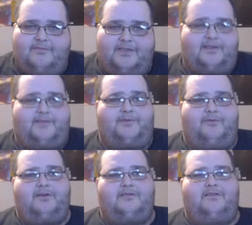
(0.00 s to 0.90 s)
Don't get me
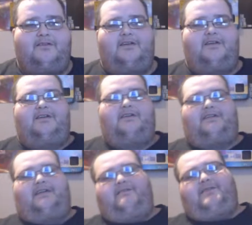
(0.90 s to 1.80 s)
wrong, a
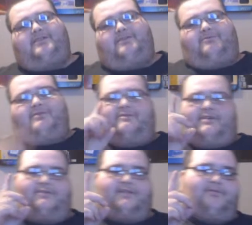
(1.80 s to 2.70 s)
game that you could
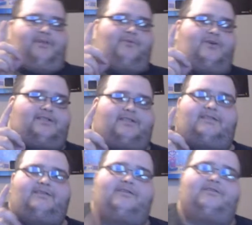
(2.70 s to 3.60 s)
really only play
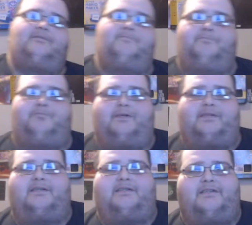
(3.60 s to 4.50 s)
once, but
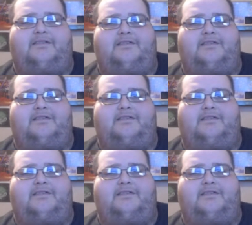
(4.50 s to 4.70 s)
uh,